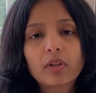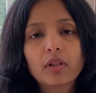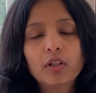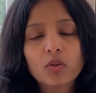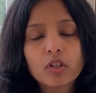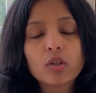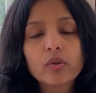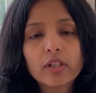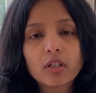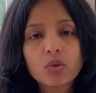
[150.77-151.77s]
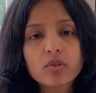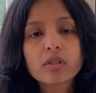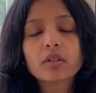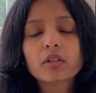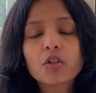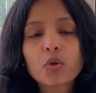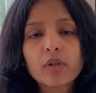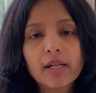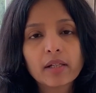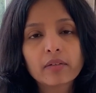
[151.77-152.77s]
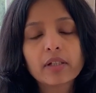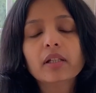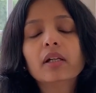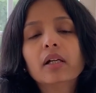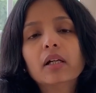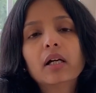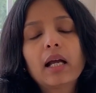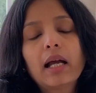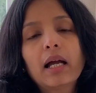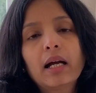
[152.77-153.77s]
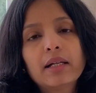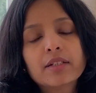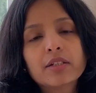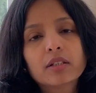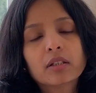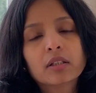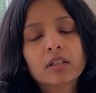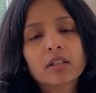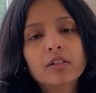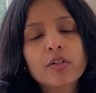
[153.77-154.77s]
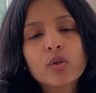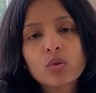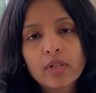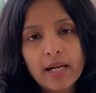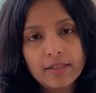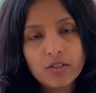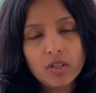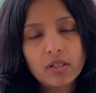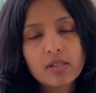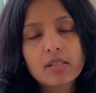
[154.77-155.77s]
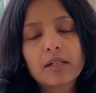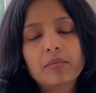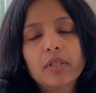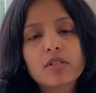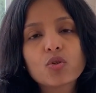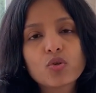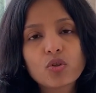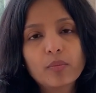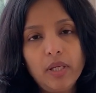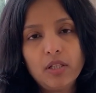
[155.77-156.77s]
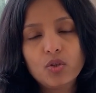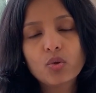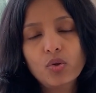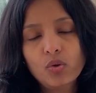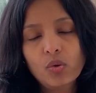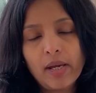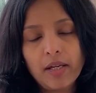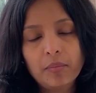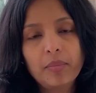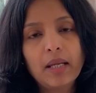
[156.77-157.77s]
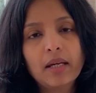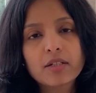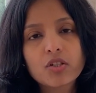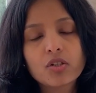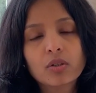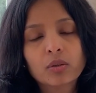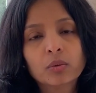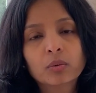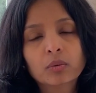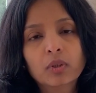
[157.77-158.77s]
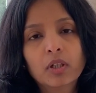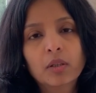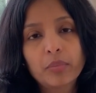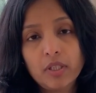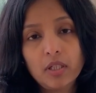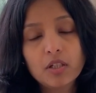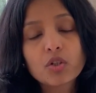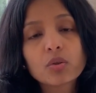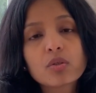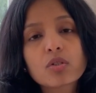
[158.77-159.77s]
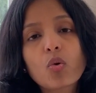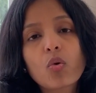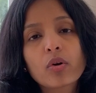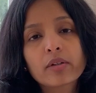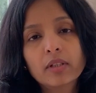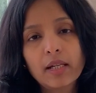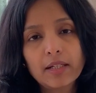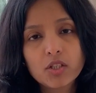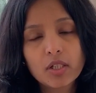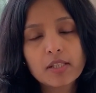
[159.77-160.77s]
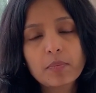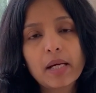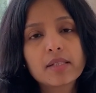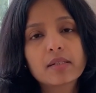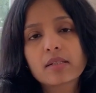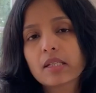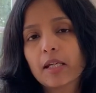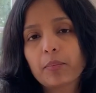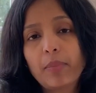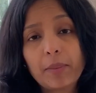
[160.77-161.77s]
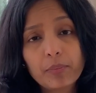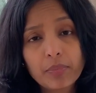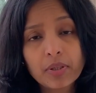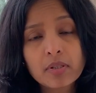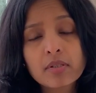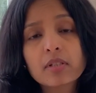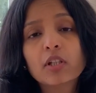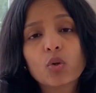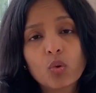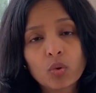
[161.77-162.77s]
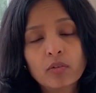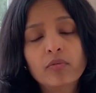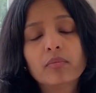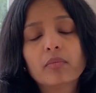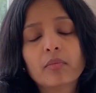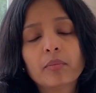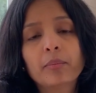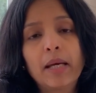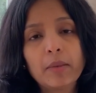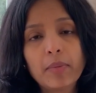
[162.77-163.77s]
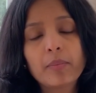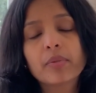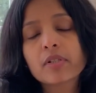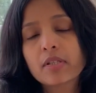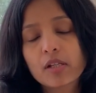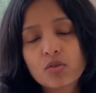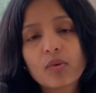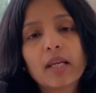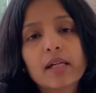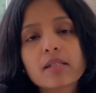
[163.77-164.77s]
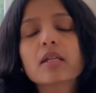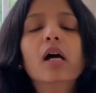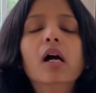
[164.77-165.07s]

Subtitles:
including gluten, no dairy, and no nightshades. That means no tomato, no eggplant, no potatoes, or the nightshade spices like peppers, whole bell peppers, as well as